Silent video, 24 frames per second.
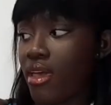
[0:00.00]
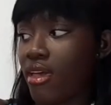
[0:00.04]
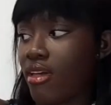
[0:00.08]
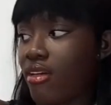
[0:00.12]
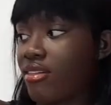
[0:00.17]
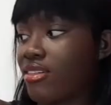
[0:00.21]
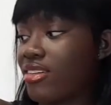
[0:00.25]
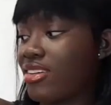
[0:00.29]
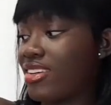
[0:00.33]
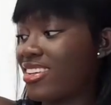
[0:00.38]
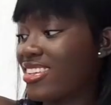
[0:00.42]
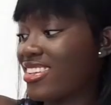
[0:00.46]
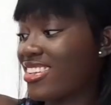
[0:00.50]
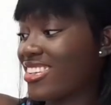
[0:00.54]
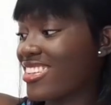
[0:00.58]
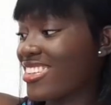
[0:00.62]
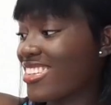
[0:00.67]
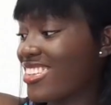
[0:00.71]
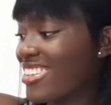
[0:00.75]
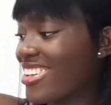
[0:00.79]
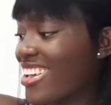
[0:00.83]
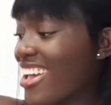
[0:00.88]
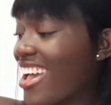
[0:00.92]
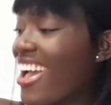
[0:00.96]
pair.
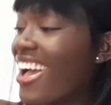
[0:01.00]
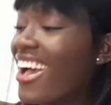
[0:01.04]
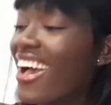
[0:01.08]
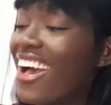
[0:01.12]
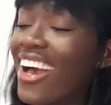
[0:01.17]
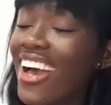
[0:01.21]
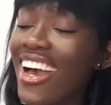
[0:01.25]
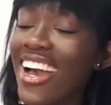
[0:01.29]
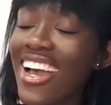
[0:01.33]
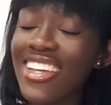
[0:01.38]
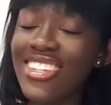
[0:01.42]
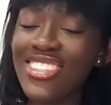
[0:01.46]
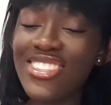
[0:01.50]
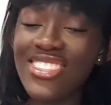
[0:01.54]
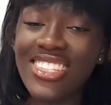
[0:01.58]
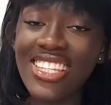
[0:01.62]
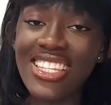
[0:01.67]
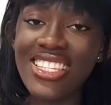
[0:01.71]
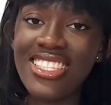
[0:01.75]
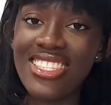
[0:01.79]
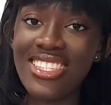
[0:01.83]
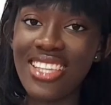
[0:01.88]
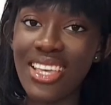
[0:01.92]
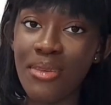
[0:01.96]
I used
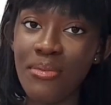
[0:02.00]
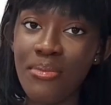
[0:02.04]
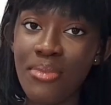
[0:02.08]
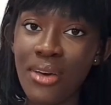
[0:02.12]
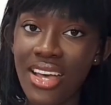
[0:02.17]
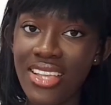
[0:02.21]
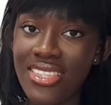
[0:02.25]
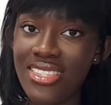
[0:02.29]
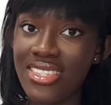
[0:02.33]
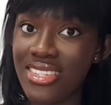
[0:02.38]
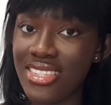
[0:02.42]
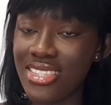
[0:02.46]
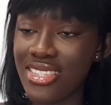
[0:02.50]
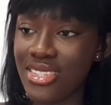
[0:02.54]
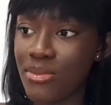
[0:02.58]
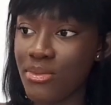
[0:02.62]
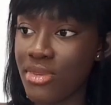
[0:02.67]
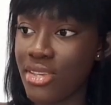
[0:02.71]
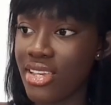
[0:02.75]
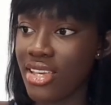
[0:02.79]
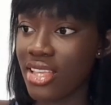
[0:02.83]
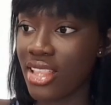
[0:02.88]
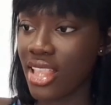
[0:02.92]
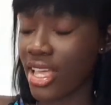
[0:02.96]
the same pattern to
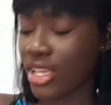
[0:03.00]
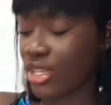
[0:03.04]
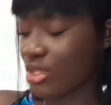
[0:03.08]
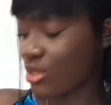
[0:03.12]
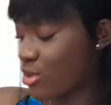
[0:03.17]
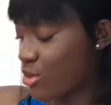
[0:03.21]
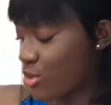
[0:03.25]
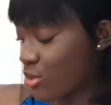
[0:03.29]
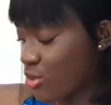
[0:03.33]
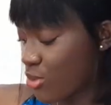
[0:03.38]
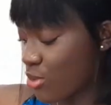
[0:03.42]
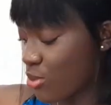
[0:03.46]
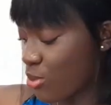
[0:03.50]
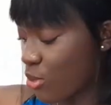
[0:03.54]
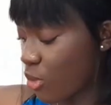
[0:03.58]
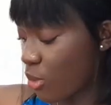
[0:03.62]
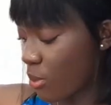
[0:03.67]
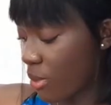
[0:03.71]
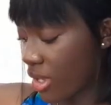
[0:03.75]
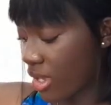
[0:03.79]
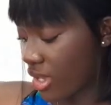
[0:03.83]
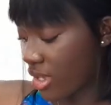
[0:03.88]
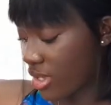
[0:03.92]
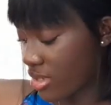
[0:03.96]
make like 2 more
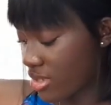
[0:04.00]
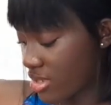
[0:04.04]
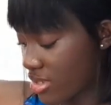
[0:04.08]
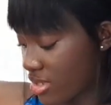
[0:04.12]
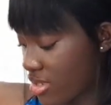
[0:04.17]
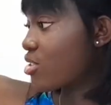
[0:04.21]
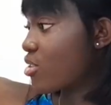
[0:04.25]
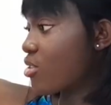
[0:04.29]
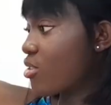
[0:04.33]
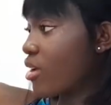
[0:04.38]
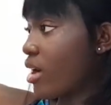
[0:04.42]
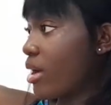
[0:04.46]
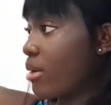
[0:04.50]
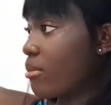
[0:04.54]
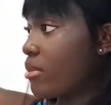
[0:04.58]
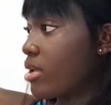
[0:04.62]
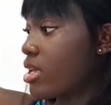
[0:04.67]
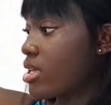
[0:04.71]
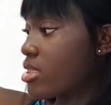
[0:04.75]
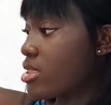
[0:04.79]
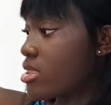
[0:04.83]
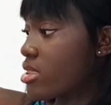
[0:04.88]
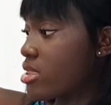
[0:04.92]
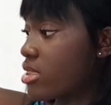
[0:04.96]
pairs. So I
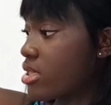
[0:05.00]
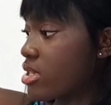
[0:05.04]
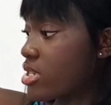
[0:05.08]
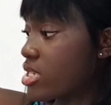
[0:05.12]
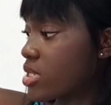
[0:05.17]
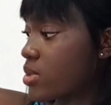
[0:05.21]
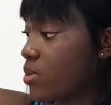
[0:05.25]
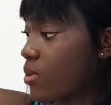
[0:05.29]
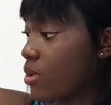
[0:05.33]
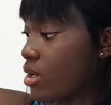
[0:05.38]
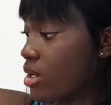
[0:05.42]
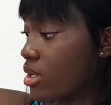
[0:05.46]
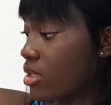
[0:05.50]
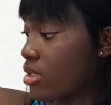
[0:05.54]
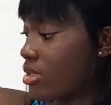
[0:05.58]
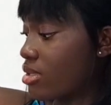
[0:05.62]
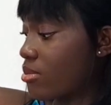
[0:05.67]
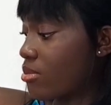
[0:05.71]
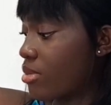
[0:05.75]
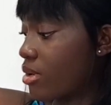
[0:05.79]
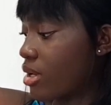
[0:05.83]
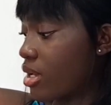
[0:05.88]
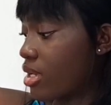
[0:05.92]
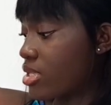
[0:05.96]
made this
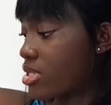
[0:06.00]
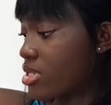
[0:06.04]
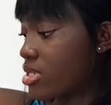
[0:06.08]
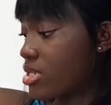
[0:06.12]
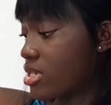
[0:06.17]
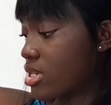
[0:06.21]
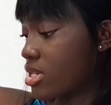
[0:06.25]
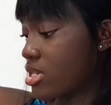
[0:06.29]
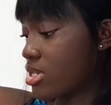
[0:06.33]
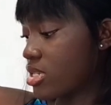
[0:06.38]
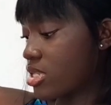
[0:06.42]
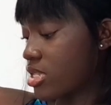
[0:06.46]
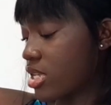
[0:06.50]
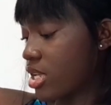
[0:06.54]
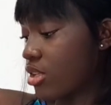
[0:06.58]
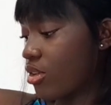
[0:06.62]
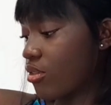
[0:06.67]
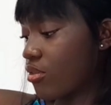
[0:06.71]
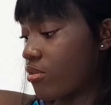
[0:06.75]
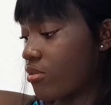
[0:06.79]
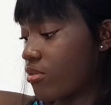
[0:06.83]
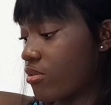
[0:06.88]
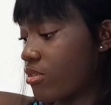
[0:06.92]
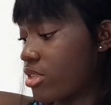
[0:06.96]
one, but instead
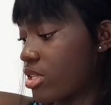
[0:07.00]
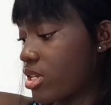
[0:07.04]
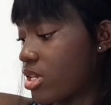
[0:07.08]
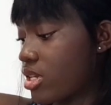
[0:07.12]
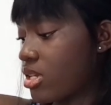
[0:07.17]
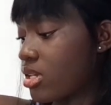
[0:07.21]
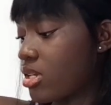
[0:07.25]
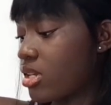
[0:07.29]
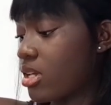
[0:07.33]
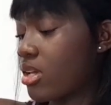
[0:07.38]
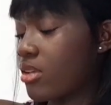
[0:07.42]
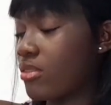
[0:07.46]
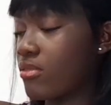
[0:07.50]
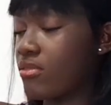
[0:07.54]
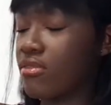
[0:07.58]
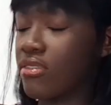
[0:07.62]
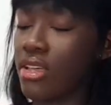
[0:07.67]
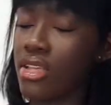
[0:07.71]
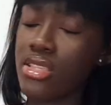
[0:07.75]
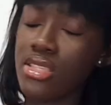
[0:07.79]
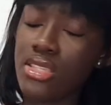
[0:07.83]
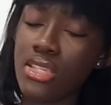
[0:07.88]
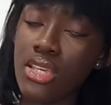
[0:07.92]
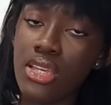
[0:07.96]
of the
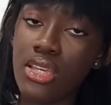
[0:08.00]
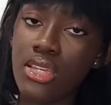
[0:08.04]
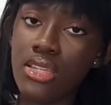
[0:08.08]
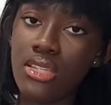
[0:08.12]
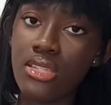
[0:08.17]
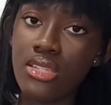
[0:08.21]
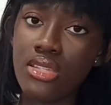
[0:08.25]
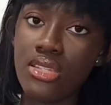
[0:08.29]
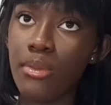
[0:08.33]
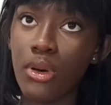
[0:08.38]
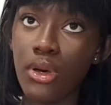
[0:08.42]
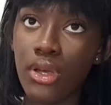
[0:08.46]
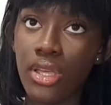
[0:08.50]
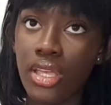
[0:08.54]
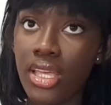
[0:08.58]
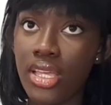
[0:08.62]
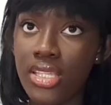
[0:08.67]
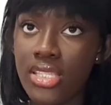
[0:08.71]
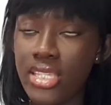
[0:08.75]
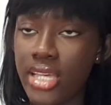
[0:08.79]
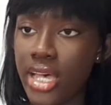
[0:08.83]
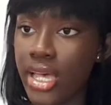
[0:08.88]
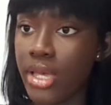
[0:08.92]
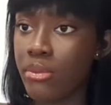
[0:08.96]
inverted
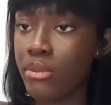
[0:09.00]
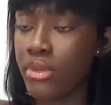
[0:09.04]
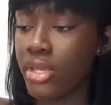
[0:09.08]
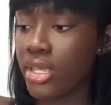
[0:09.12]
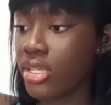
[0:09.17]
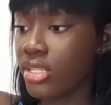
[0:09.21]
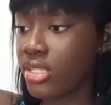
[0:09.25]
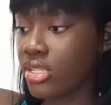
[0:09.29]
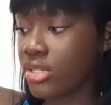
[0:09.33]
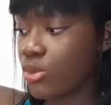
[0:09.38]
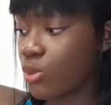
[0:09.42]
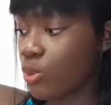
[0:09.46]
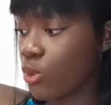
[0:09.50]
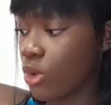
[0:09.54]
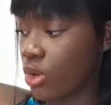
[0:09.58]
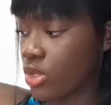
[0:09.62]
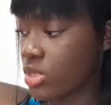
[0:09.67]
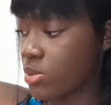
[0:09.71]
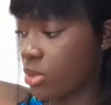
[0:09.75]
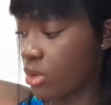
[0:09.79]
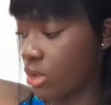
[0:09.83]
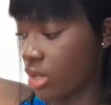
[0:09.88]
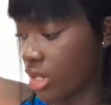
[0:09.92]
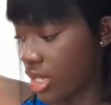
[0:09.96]
pockets, I made
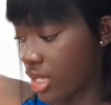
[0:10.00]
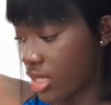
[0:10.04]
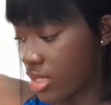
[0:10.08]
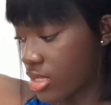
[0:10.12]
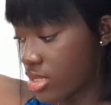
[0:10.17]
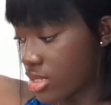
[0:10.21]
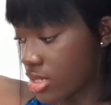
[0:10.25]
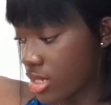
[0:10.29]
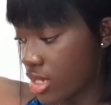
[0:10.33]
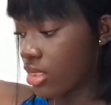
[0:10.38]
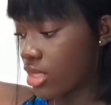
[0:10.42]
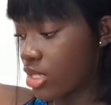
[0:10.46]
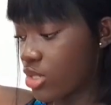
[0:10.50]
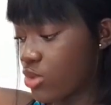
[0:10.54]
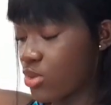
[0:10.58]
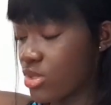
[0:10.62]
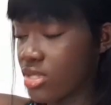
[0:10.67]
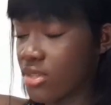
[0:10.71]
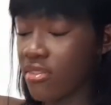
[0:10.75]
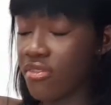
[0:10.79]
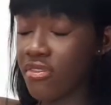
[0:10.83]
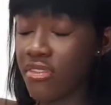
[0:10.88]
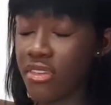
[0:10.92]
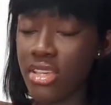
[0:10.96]
welt pockets. This
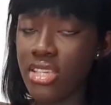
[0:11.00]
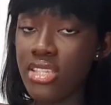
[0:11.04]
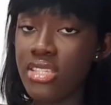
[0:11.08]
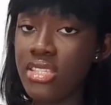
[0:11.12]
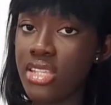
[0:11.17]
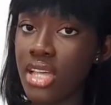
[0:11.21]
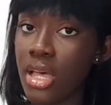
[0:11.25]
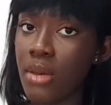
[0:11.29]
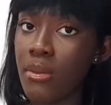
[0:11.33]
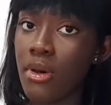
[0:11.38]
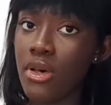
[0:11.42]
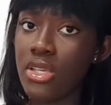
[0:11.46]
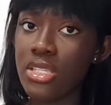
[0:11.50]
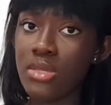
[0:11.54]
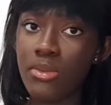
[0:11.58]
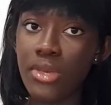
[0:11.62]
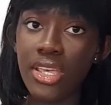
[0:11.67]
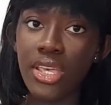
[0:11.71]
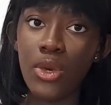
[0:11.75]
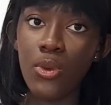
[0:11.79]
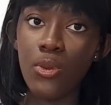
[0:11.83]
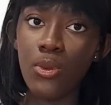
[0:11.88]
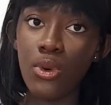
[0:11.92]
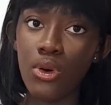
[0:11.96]
was the first time I was
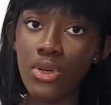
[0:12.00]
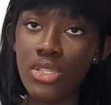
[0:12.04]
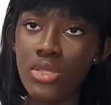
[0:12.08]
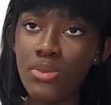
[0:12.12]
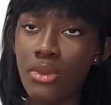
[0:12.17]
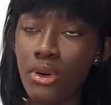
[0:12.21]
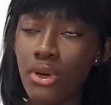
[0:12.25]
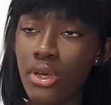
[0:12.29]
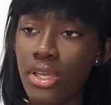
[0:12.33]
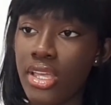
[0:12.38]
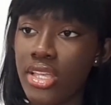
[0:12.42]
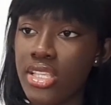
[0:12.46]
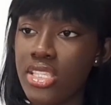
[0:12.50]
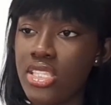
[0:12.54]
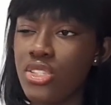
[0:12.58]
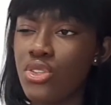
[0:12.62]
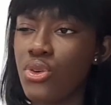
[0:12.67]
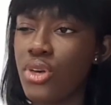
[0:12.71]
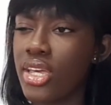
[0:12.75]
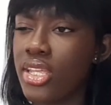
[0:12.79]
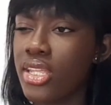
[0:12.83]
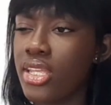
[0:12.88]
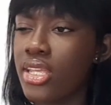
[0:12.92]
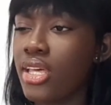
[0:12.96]
making welt pockets,
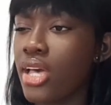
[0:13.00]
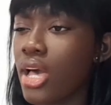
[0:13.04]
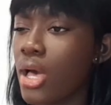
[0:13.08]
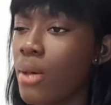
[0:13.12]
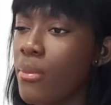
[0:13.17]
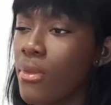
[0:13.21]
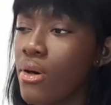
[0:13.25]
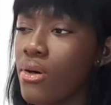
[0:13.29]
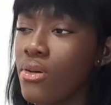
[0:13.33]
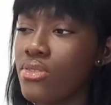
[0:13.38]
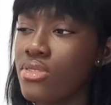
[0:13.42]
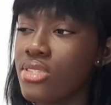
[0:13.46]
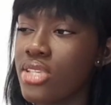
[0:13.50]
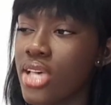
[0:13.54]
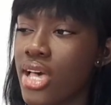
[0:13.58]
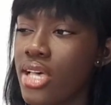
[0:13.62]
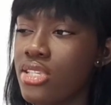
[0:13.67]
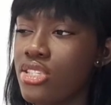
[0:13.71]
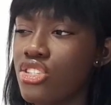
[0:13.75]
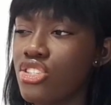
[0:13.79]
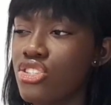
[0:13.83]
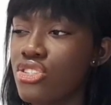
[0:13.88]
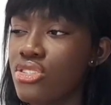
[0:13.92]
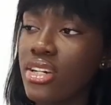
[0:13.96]
so it didn't come out
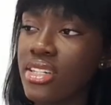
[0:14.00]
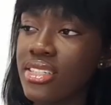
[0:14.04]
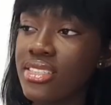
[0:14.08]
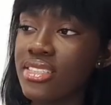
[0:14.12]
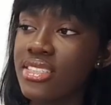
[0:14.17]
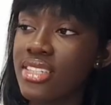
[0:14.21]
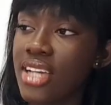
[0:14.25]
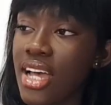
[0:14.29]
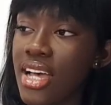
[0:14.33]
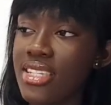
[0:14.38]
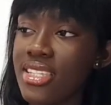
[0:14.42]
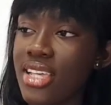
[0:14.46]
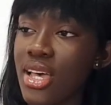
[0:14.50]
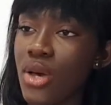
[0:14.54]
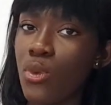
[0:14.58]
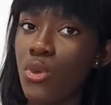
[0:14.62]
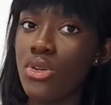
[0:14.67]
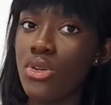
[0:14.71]
as good as I